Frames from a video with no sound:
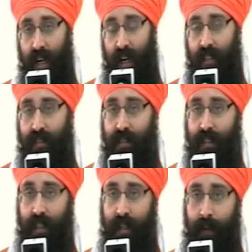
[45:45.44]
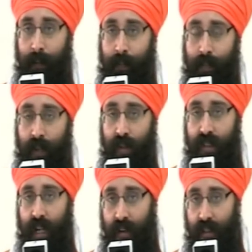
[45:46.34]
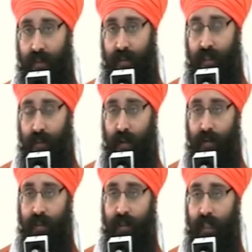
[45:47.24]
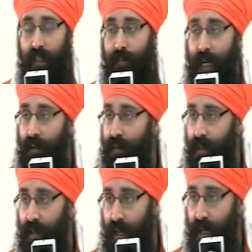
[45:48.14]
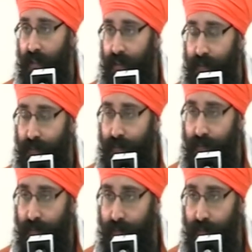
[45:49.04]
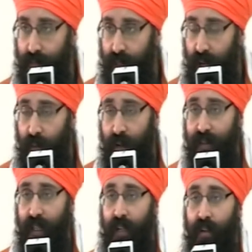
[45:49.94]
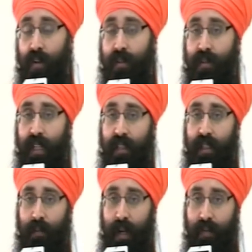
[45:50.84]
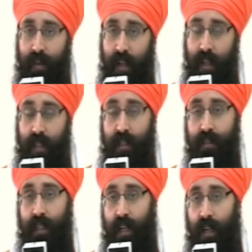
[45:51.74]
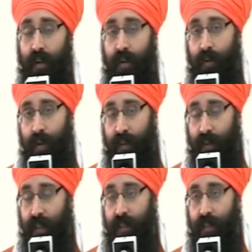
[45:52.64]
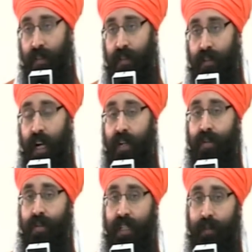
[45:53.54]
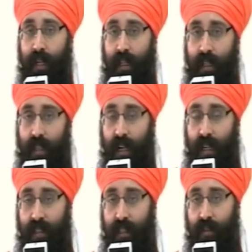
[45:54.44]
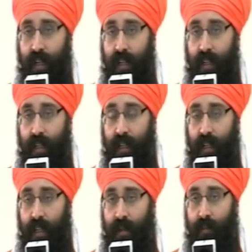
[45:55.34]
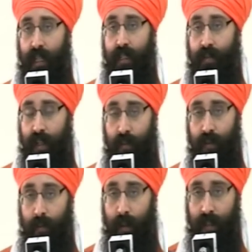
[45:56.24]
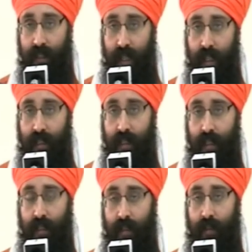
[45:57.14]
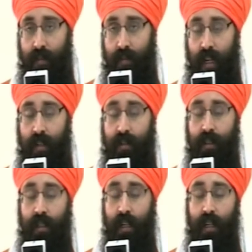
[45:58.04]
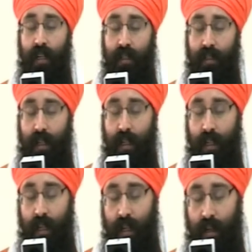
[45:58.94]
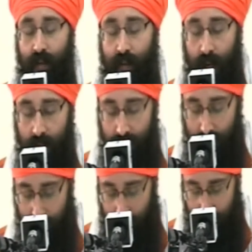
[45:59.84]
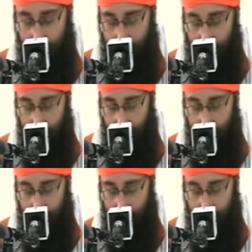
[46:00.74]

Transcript: in talking about Guruji's Itihas or sharing stories about Guruji's Hatam Bhav de Ardas. I would have said loads of things that might have offended others or even tried to explain the Itihas incorrectly. Please forgive me for my mistakes. Vaheguru Ji Ka Khalsa,